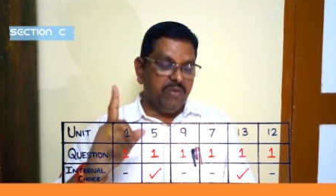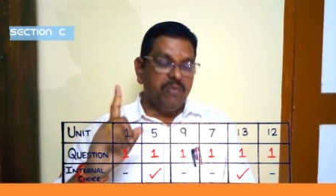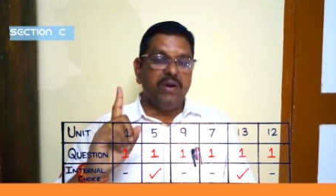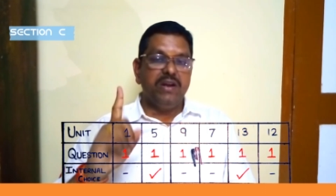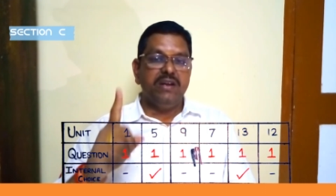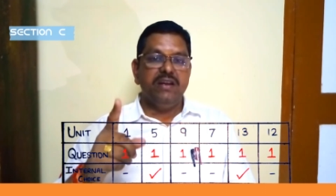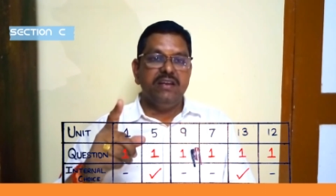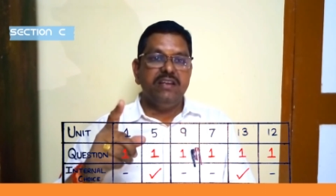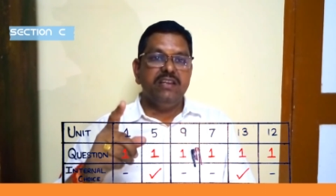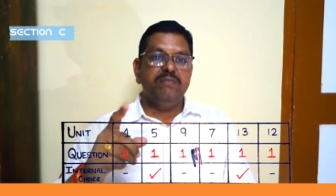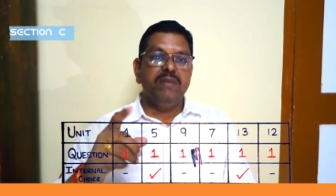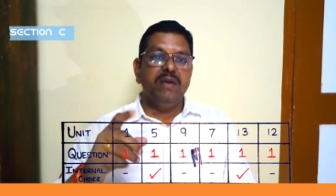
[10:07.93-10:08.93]
One,
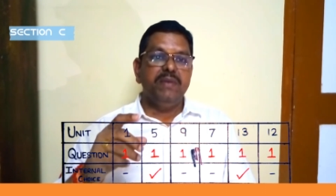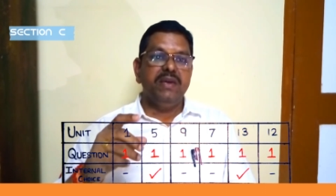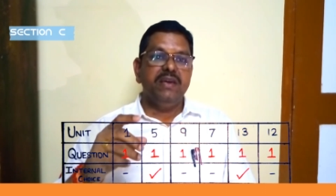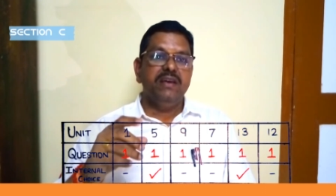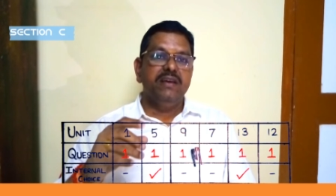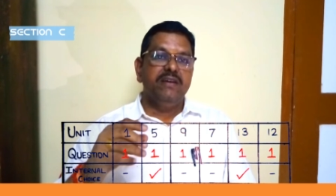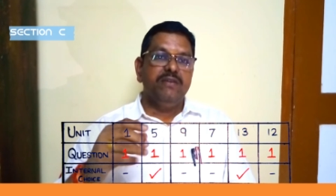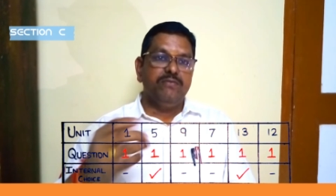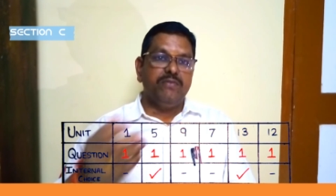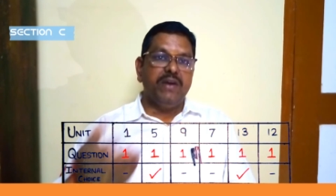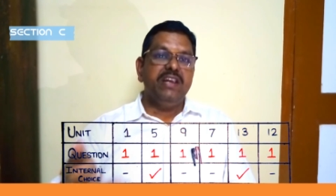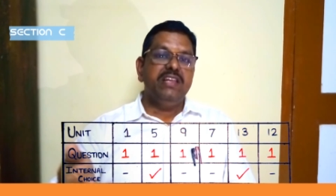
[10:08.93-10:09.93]
it may be
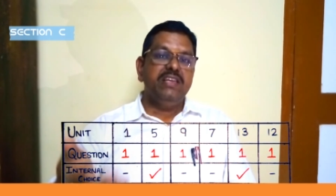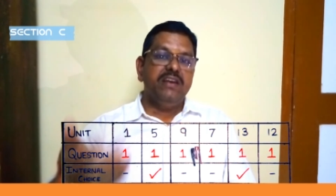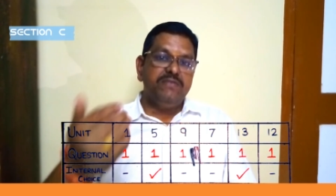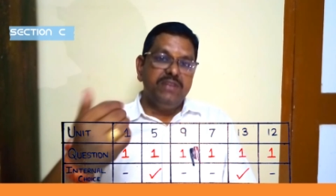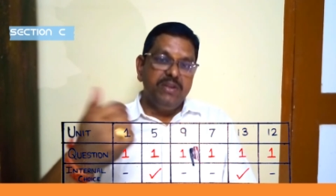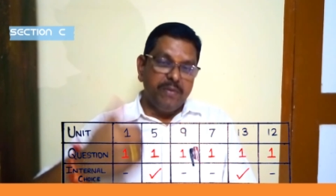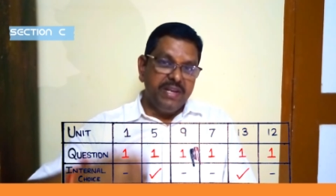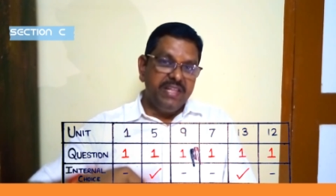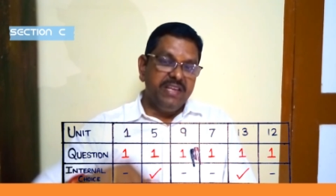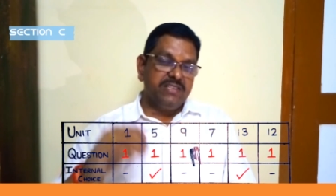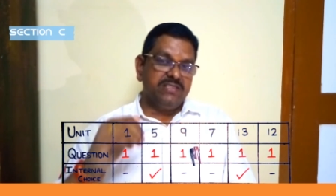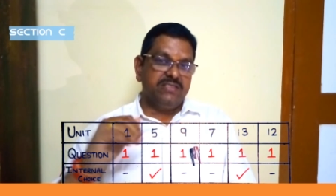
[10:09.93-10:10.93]
finding of dy by
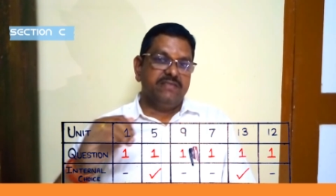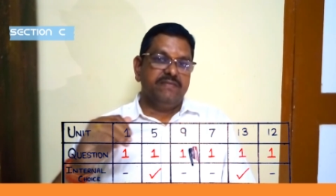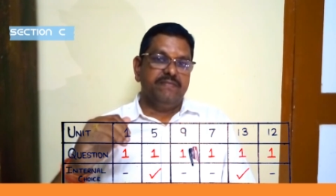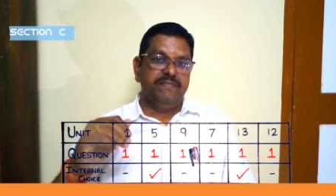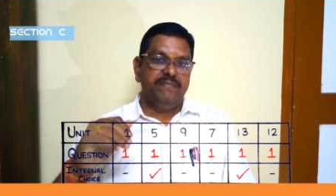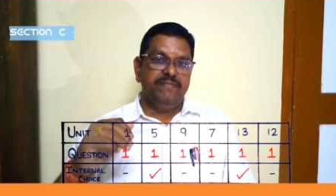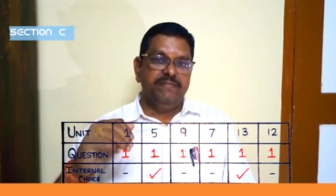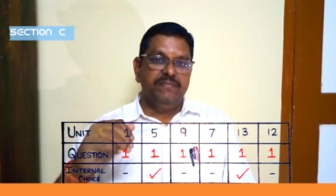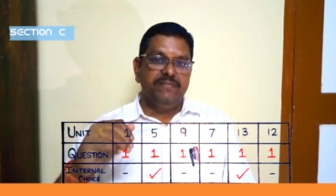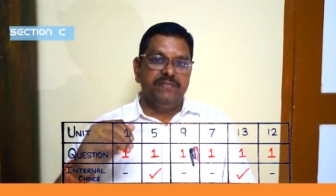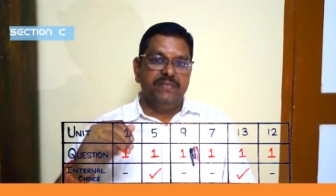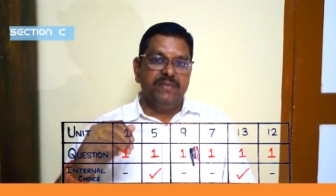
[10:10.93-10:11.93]
dx,
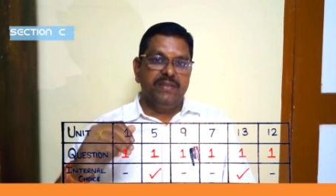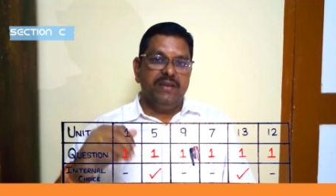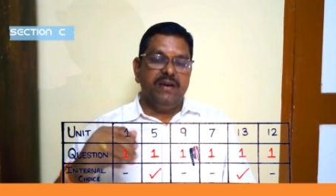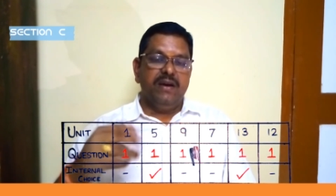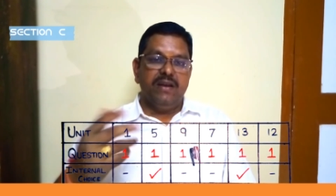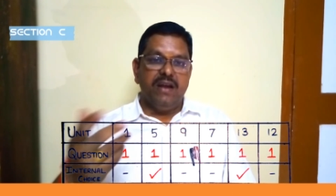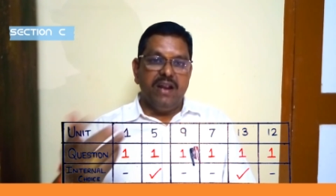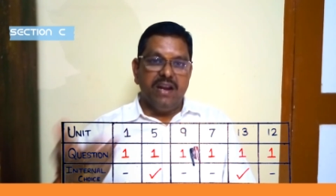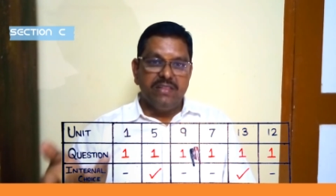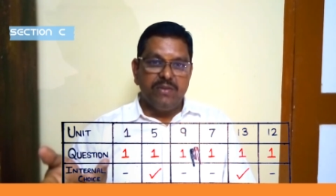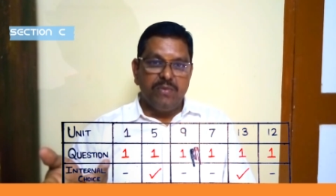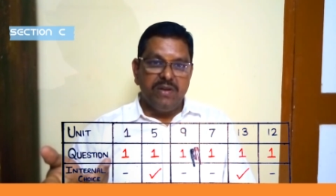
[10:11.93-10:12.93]
or
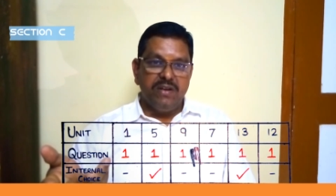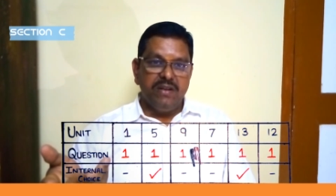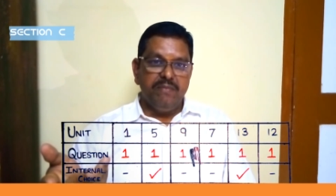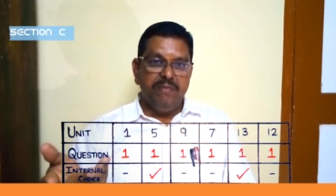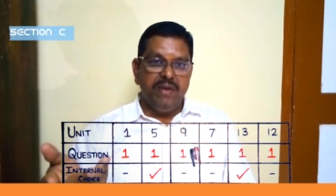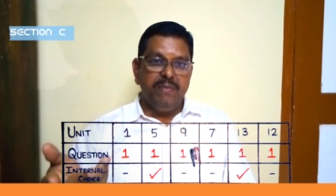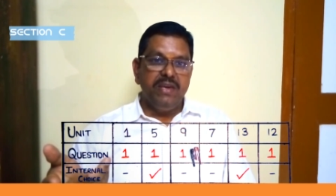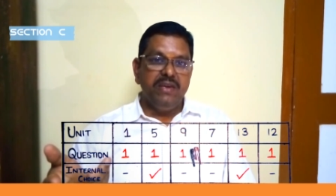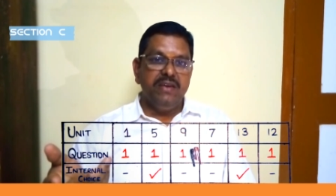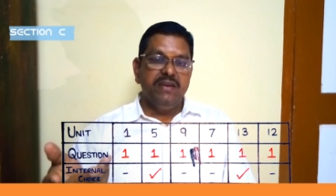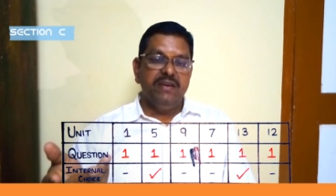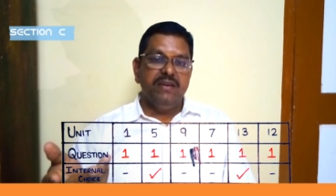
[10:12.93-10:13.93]
another one may be
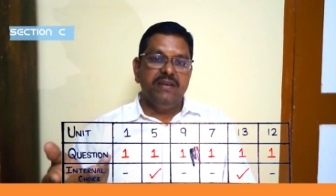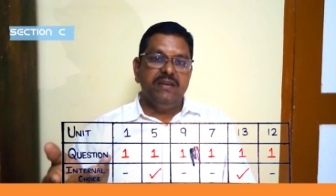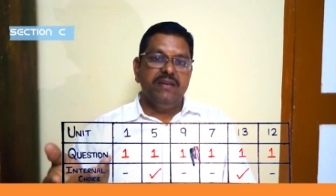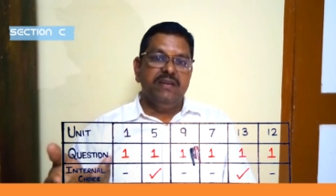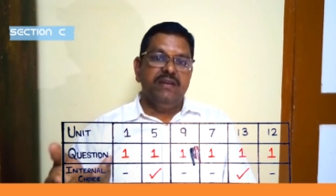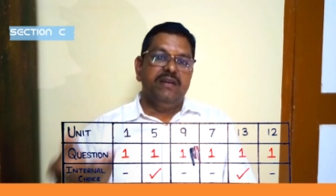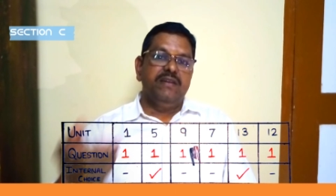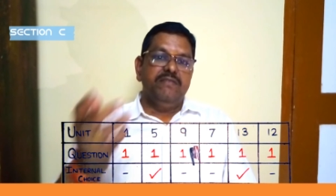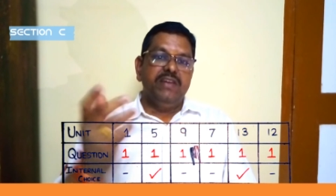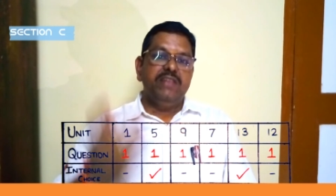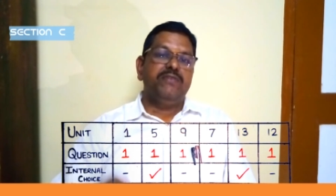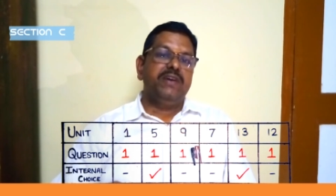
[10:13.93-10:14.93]

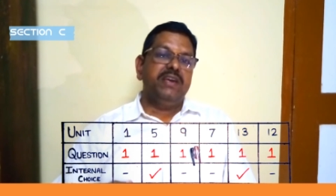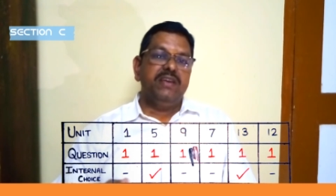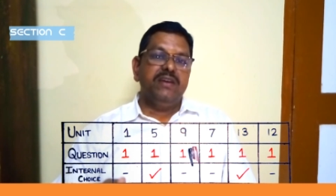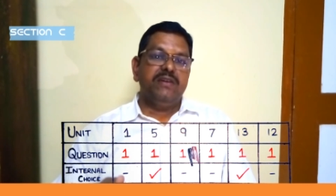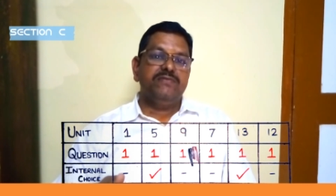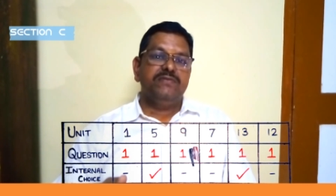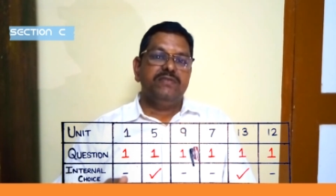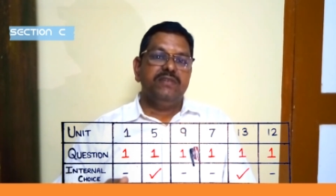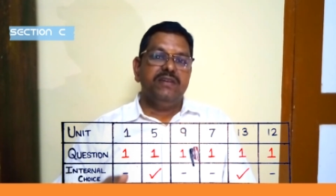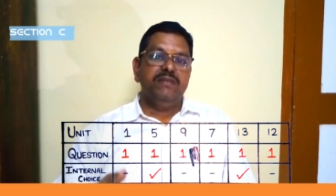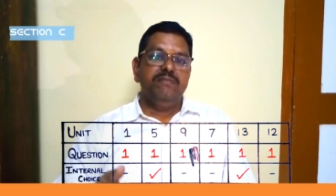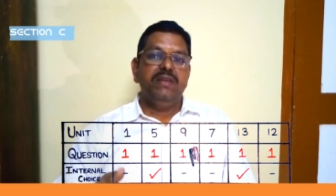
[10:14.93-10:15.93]
verifying of
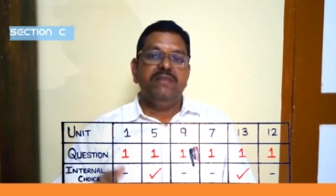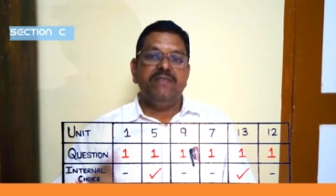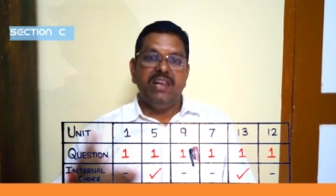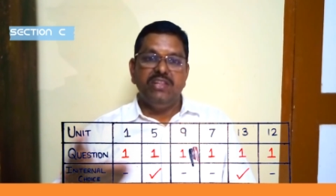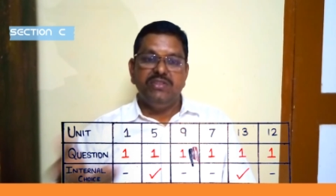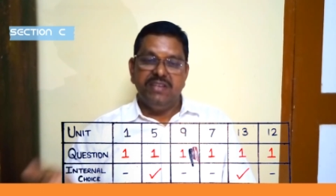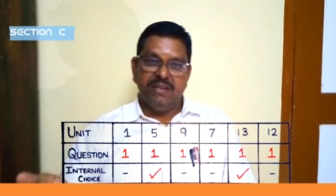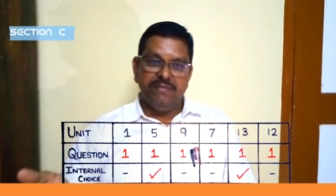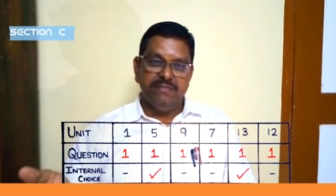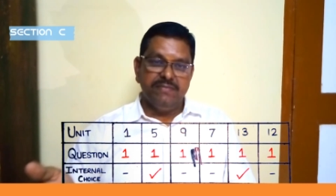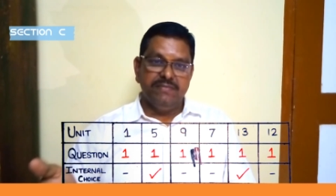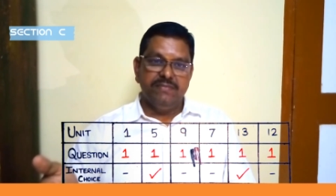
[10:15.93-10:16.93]
mean value theorem
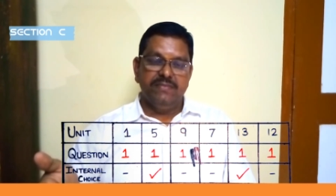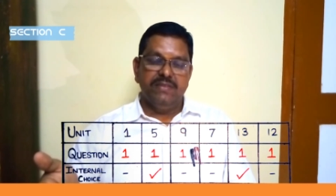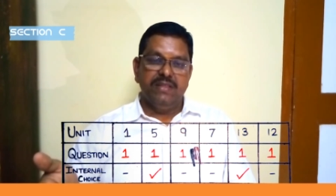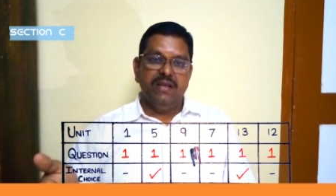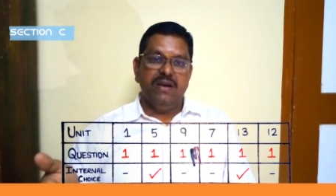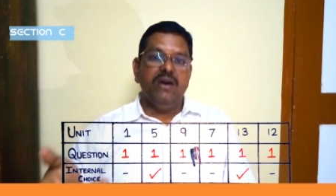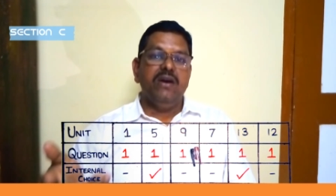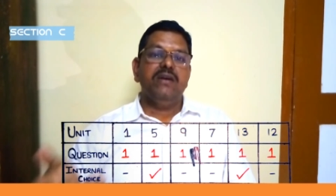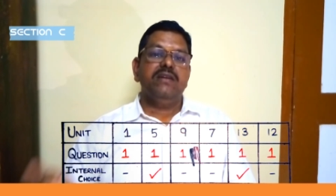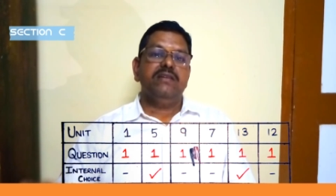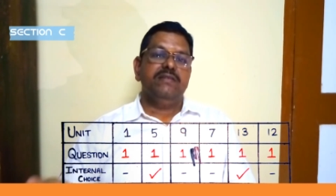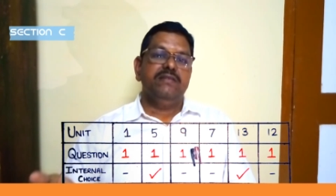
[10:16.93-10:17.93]
or